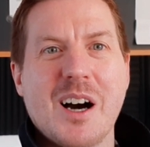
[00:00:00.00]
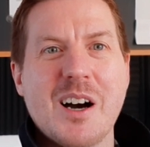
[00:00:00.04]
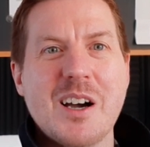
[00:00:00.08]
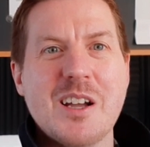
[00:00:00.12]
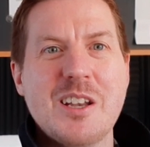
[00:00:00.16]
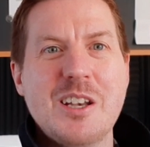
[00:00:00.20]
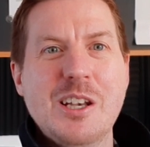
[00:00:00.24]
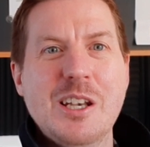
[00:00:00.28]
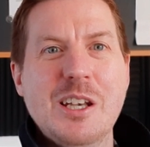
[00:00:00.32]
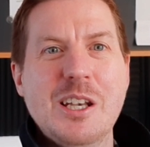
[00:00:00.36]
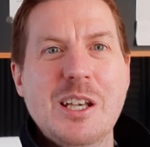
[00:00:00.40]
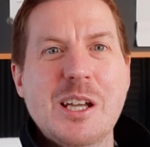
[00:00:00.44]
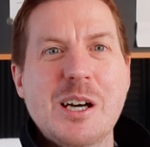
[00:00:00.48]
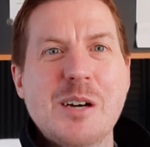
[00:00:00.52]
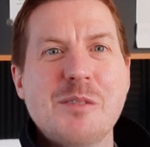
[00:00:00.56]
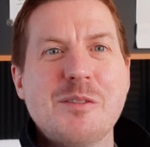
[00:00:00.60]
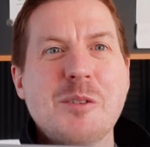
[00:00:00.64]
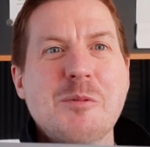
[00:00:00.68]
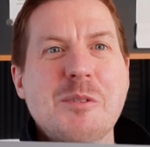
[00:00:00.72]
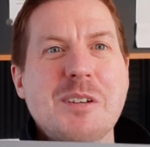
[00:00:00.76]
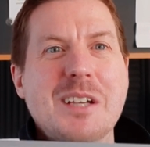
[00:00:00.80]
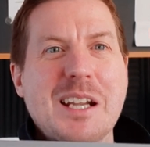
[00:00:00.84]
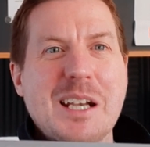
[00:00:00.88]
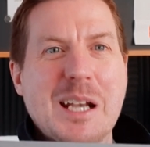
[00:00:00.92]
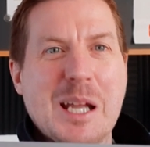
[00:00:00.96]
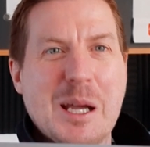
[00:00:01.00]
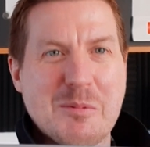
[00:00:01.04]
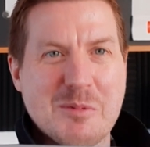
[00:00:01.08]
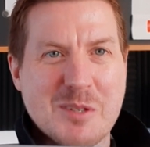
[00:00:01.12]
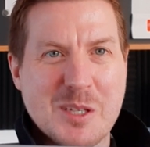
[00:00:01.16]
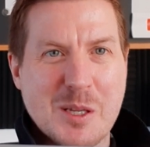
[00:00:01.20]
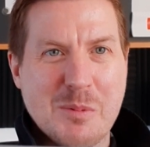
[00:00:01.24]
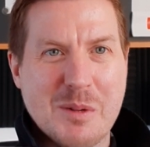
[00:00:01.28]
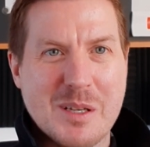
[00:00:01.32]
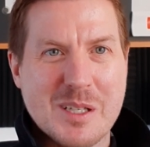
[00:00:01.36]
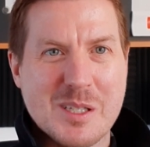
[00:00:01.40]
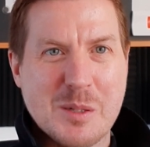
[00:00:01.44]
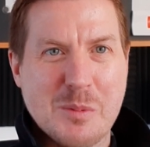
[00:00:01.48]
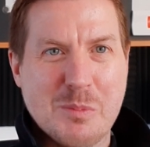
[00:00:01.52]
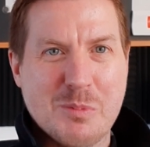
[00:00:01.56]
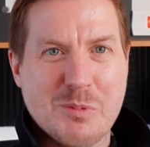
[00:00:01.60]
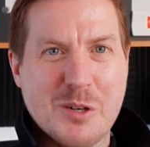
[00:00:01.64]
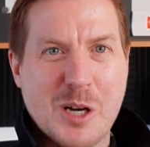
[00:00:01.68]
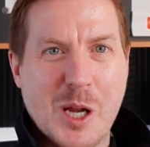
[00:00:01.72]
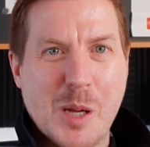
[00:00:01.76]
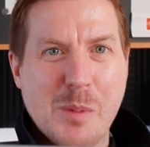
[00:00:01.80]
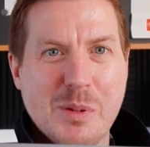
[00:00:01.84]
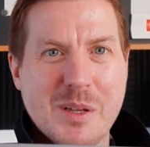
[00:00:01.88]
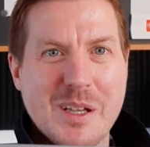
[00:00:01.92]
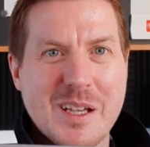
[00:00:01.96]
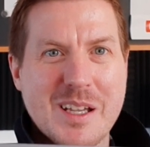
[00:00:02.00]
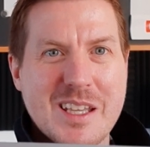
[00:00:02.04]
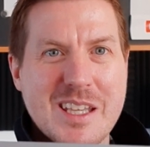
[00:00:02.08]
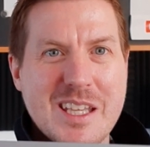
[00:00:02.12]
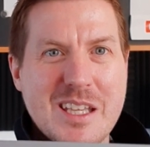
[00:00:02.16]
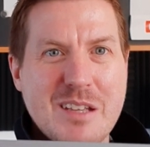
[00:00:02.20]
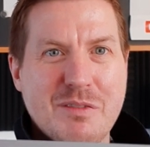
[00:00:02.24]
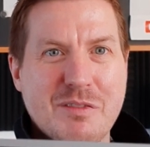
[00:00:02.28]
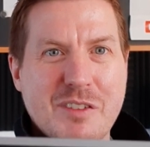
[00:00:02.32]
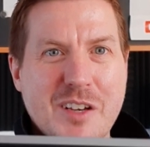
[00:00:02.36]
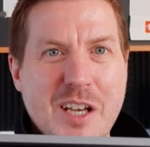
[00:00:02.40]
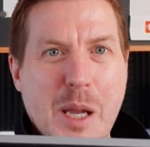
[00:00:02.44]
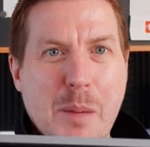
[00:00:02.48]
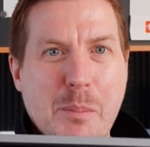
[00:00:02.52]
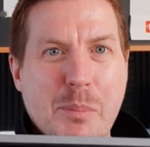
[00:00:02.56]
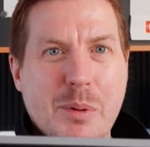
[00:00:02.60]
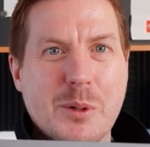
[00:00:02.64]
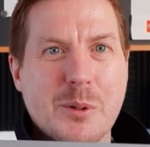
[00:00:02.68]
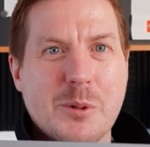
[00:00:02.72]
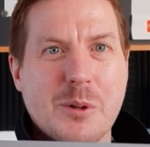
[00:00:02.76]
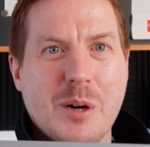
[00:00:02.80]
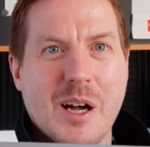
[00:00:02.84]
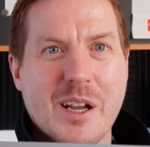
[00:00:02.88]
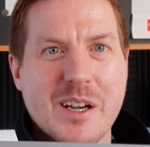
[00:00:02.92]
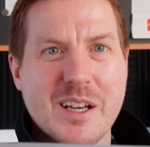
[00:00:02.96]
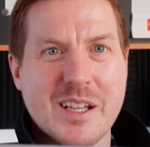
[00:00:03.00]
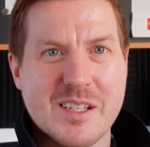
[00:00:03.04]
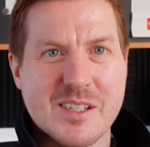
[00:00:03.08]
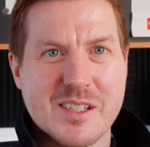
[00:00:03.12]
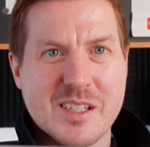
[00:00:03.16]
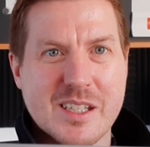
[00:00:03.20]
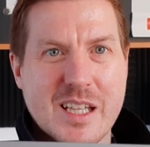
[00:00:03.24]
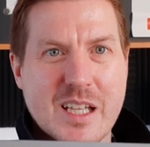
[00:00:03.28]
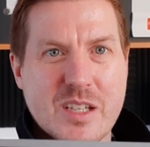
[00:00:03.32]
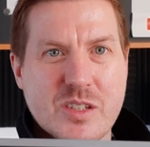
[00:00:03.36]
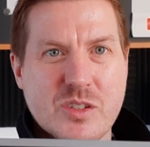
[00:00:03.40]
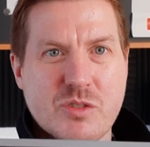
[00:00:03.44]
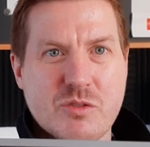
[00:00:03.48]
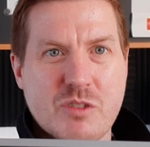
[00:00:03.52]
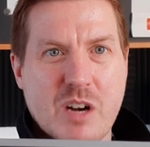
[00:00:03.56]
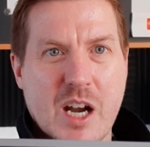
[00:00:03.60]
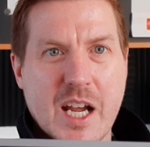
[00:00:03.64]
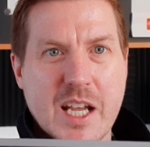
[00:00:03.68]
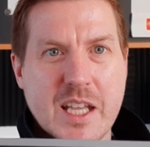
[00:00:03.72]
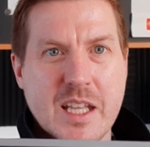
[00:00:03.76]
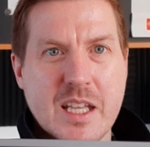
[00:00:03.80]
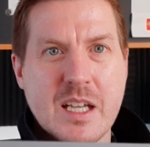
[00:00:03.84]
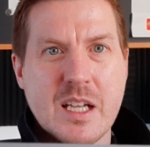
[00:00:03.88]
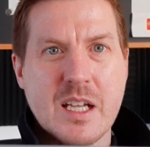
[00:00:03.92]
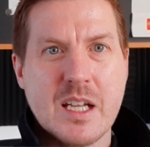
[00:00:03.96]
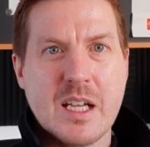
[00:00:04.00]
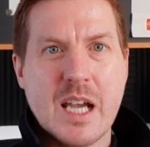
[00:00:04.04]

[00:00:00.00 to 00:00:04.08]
I love it when a laptop has a proper Ethernet port on it, so that's great.